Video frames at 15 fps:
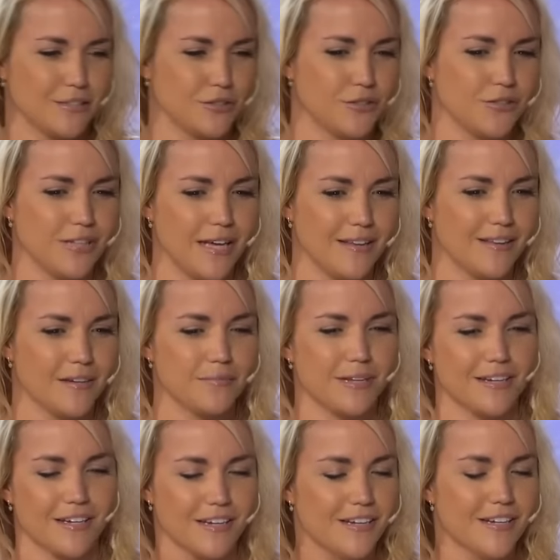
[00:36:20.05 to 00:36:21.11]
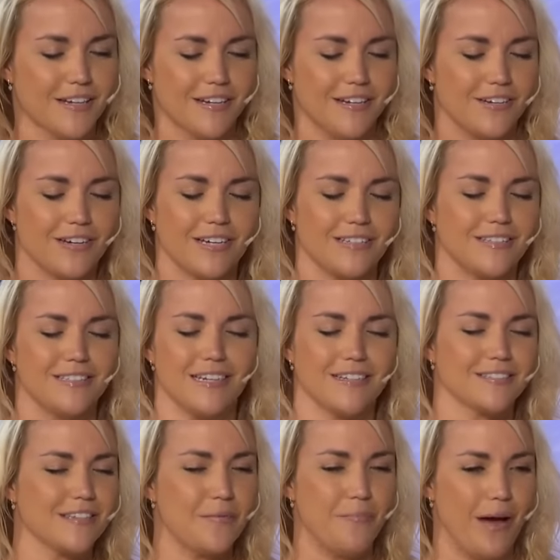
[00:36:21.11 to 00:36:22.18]
should do that, and then I'm like, okay, take a
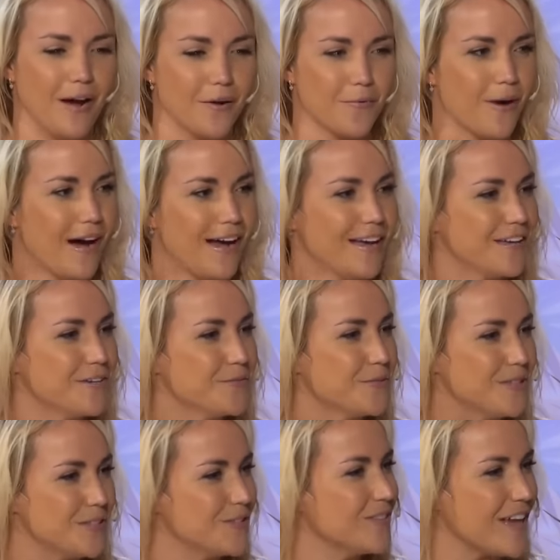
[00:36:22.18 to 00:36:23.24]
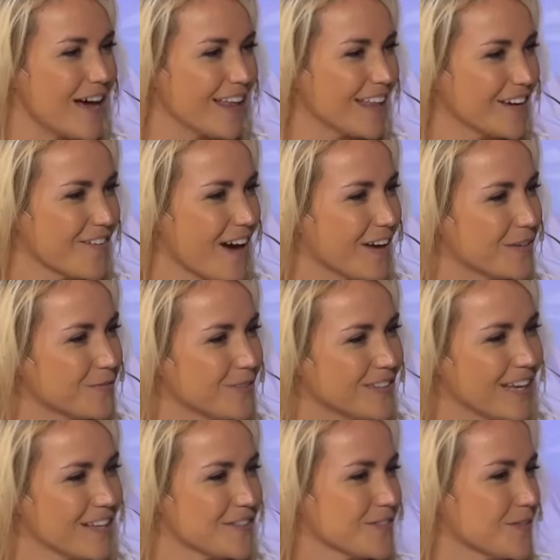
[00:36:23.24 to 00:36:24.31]
step back. Why do we do that? Like, why do we
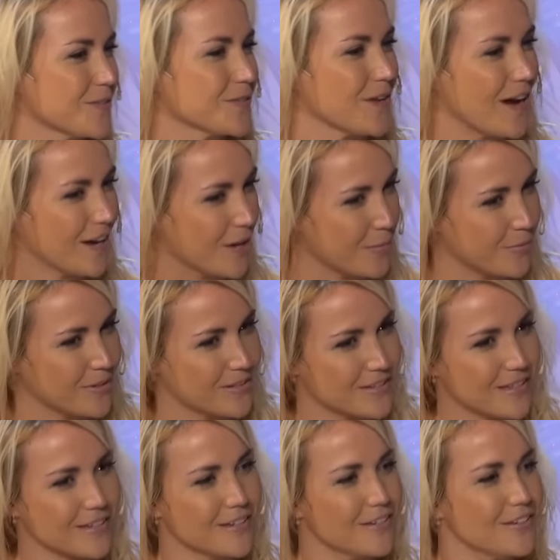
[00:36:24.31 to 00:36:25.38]
get so caught up? And it's like, no,